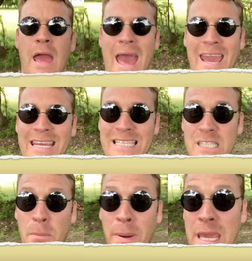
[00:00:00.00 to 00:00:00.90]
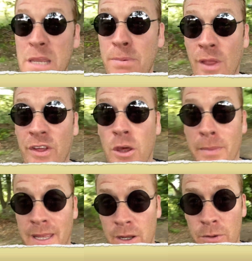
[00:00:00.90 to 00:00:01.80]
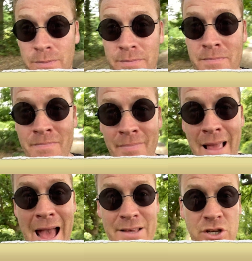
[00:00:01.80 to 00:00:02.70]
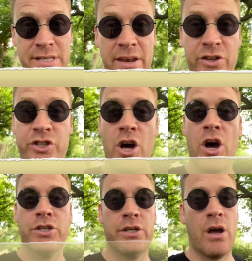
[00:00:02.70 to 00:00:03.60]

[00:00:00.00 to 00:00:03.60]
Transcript: 8, the people on the Camino. As I said at the start,